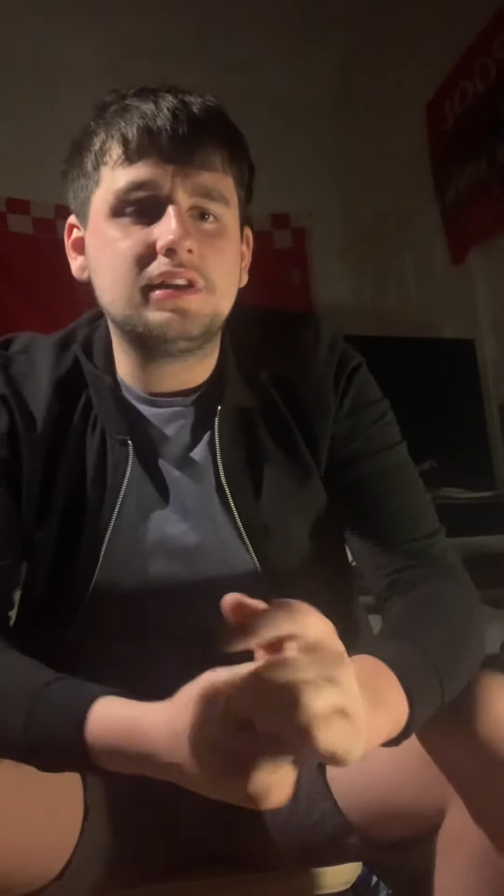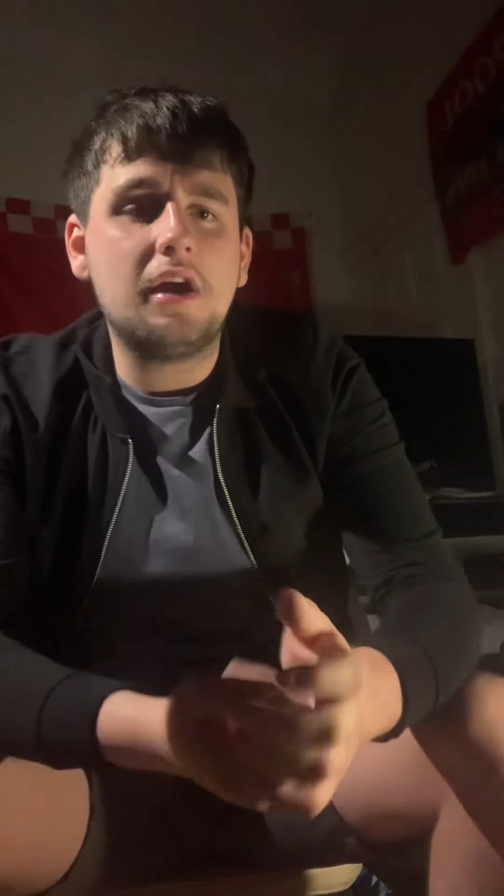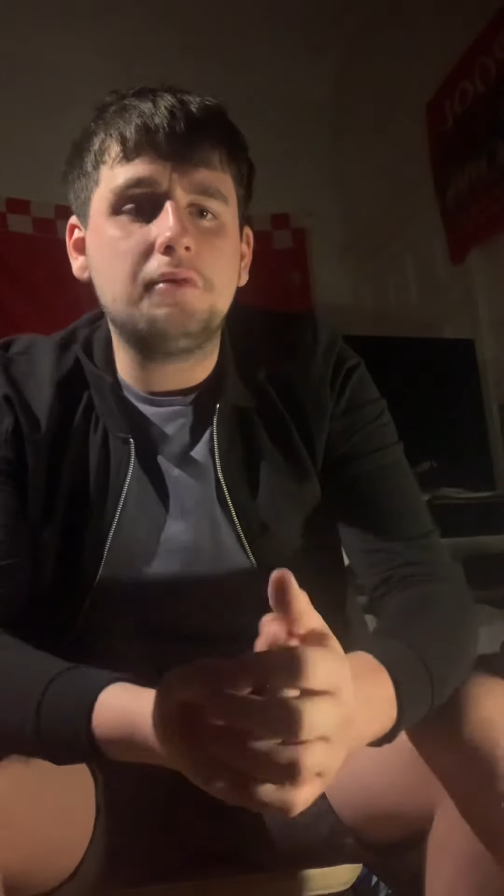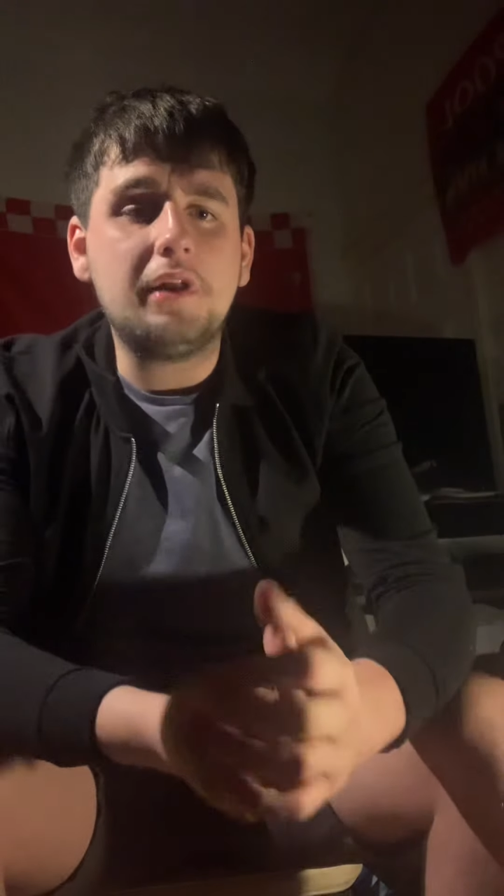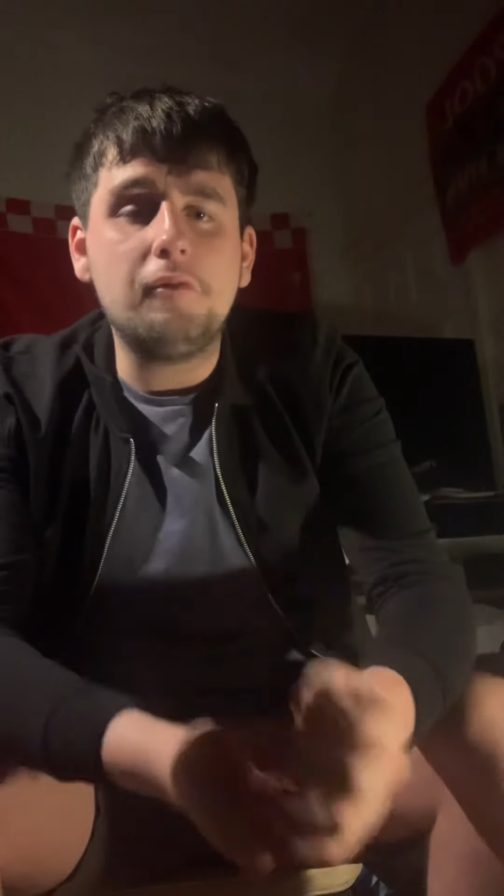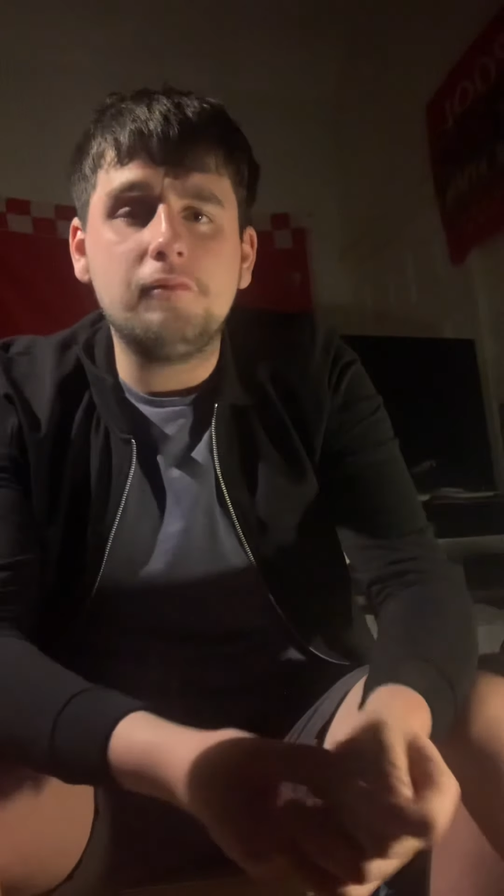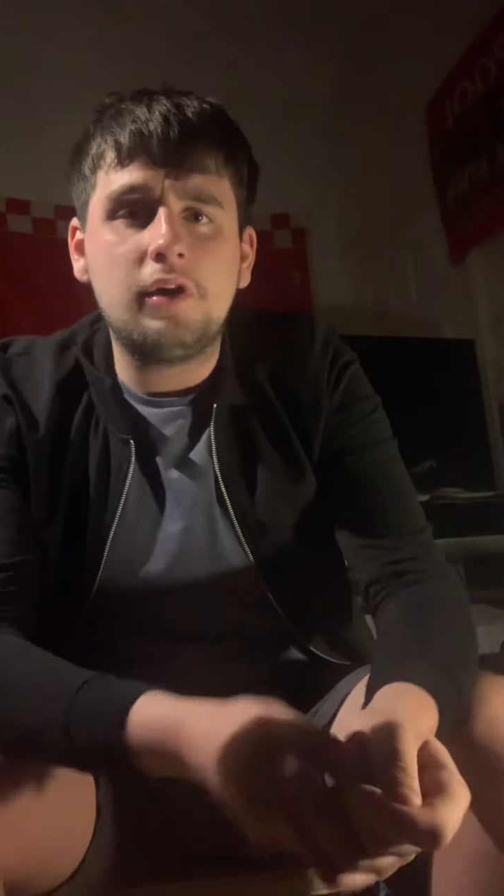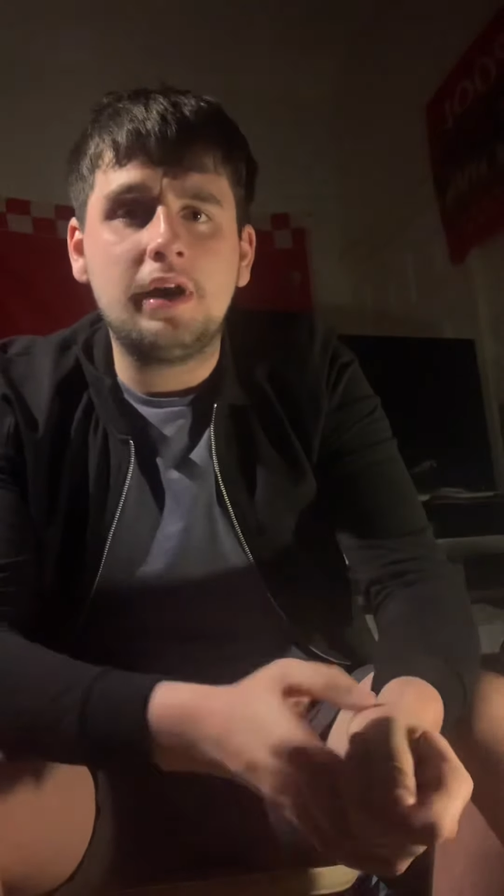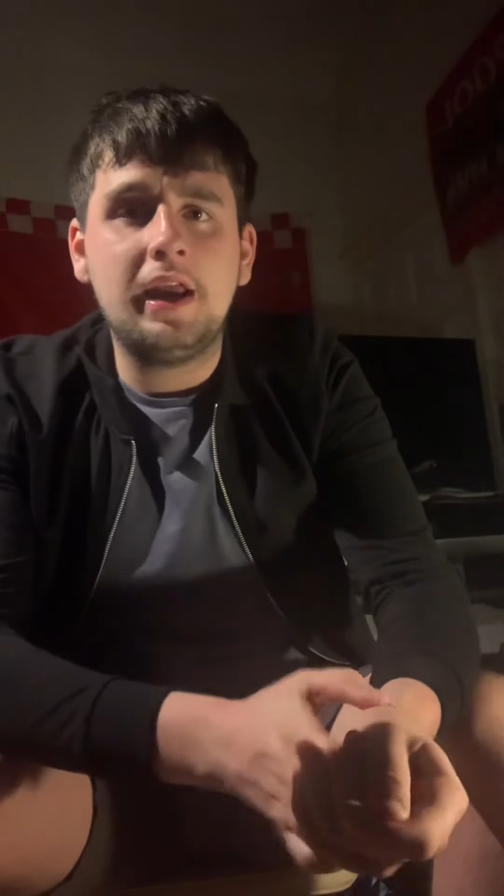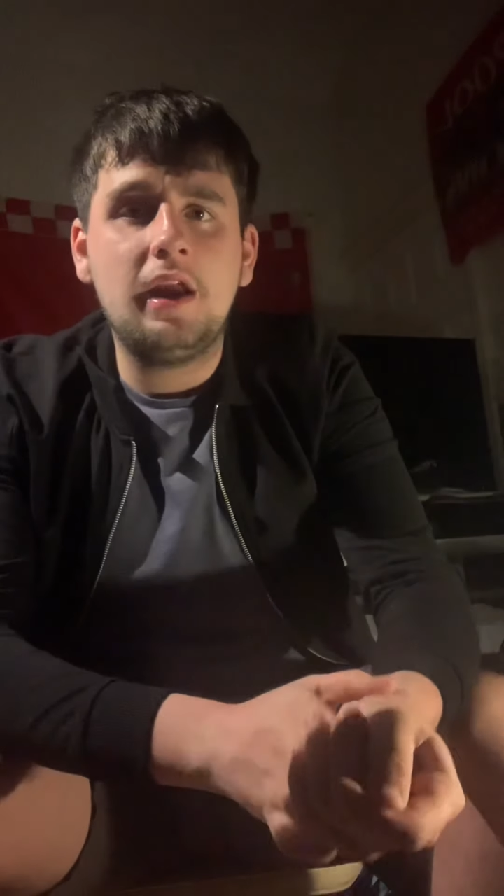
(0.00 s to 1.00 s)
so don't
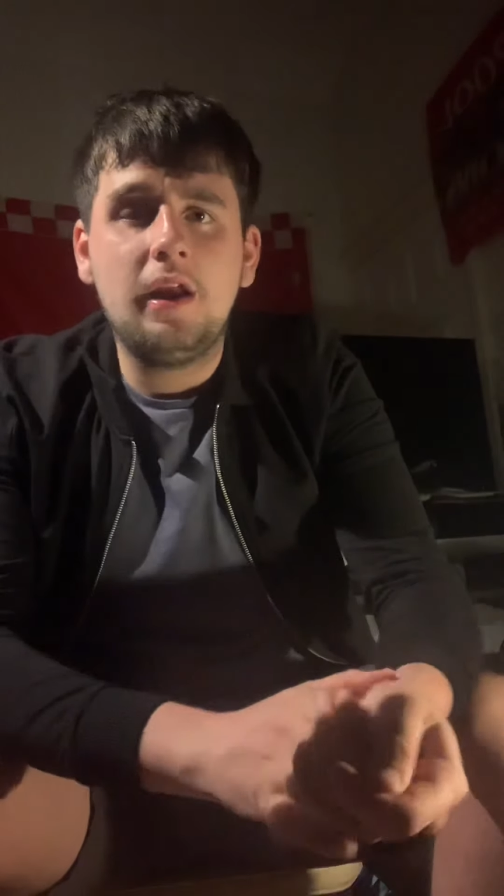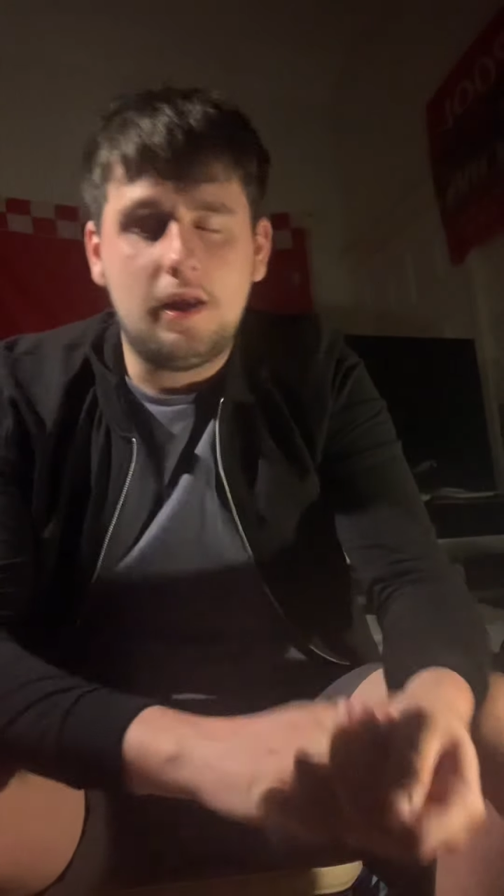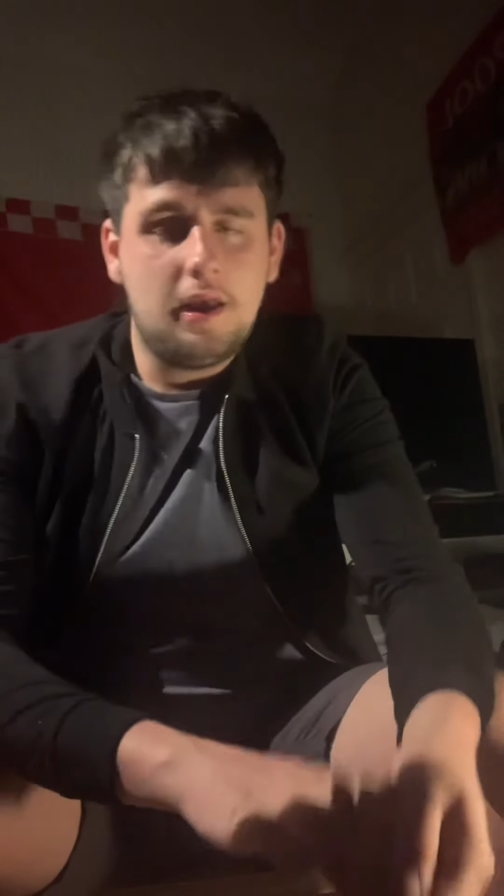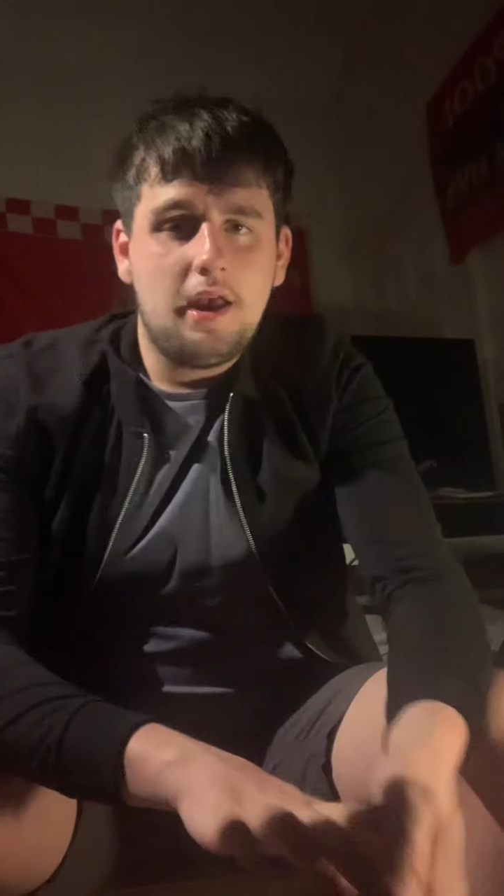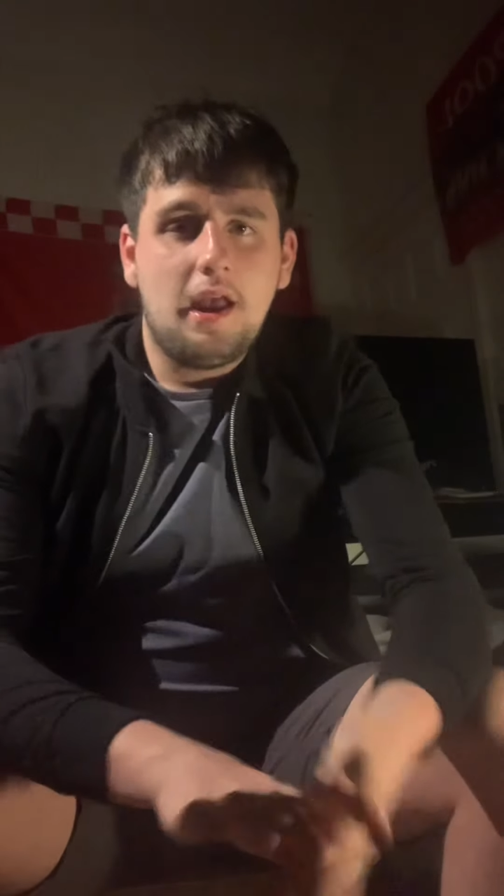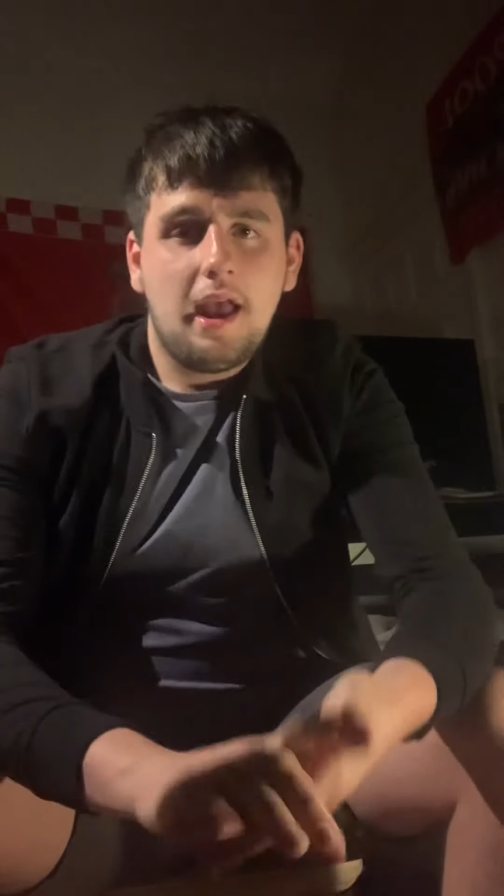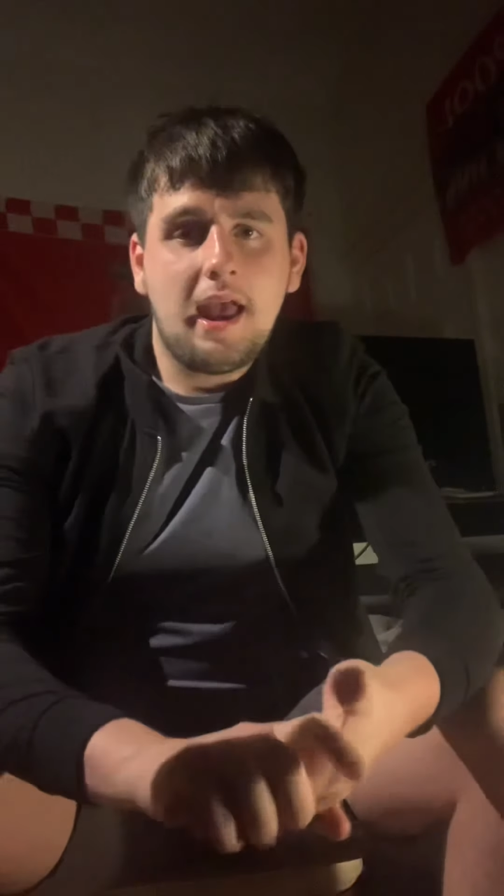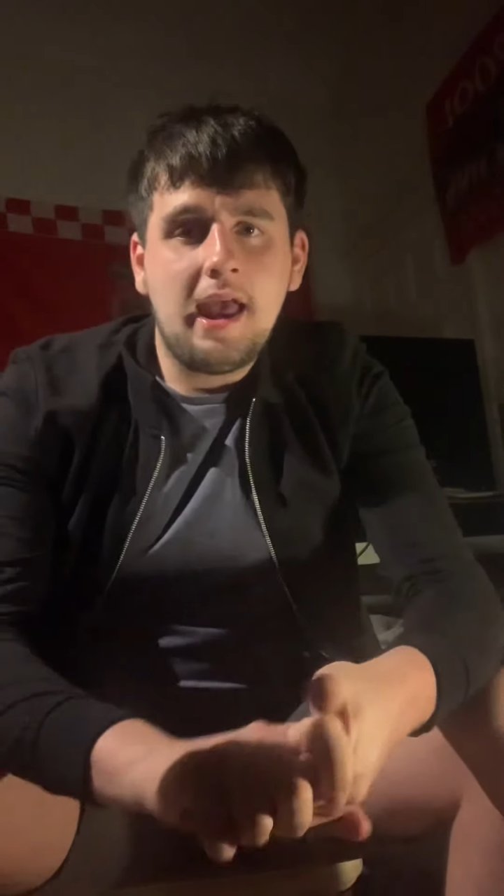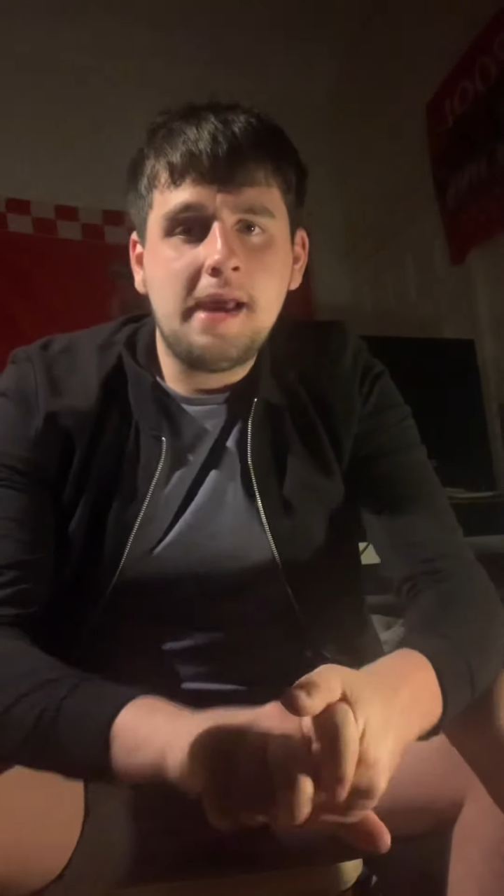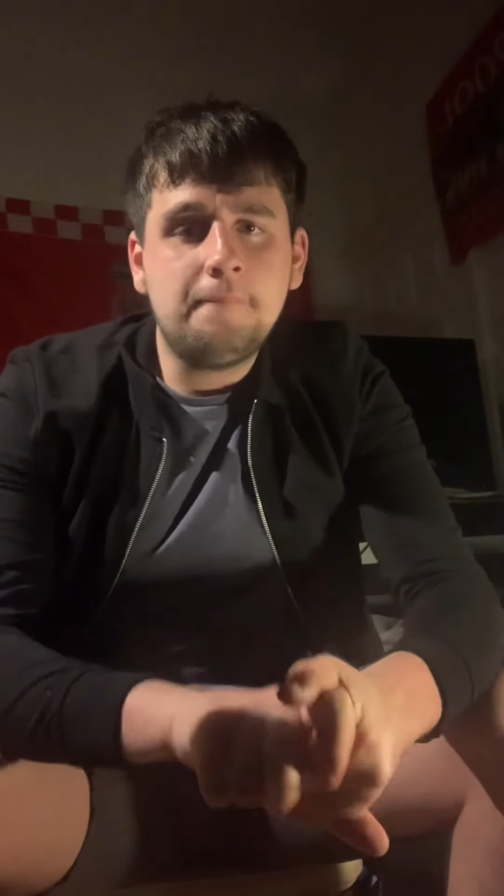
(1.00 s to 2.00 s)
worry.
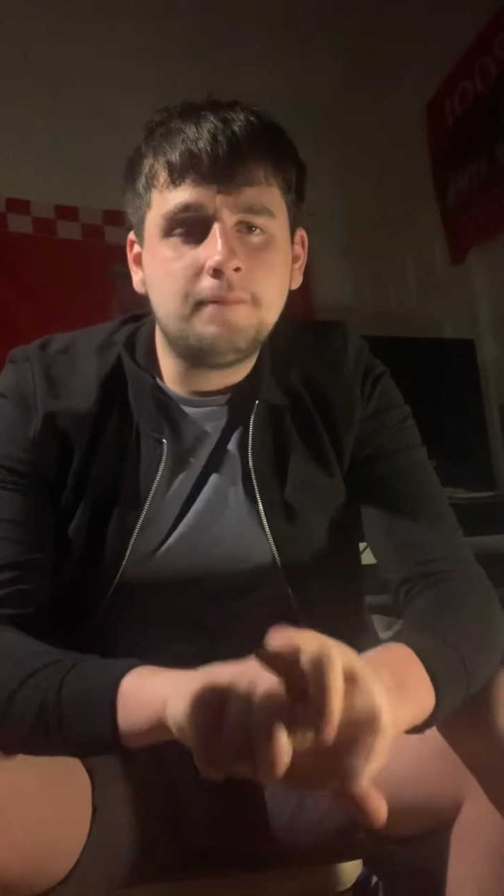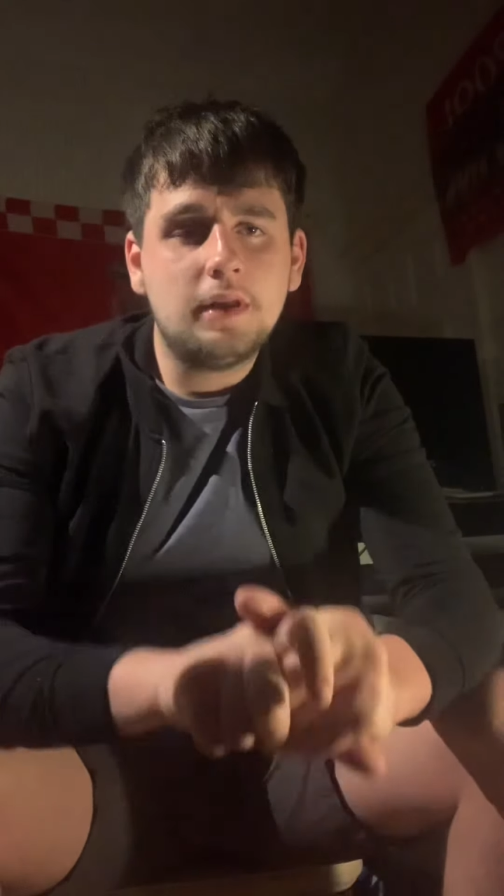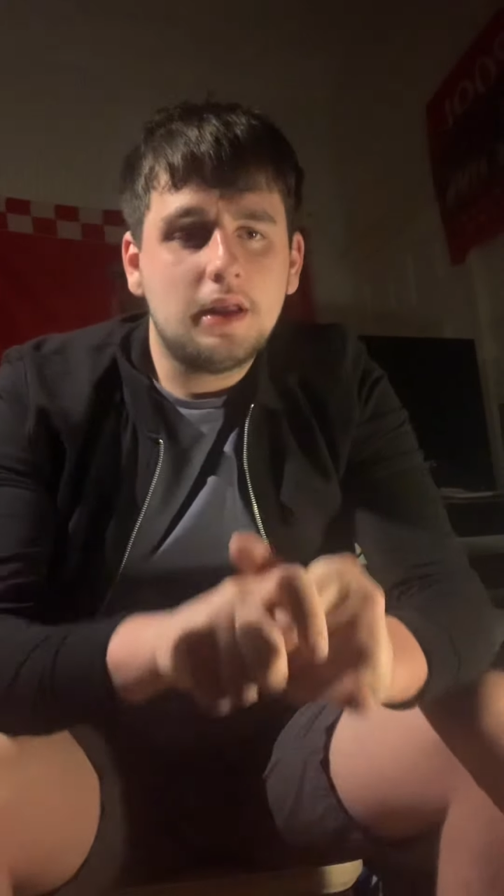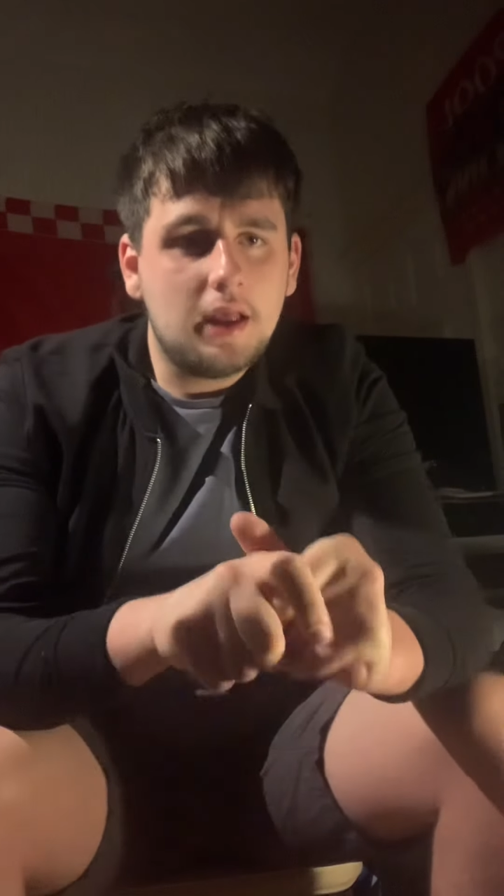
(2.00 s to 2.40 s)
Um,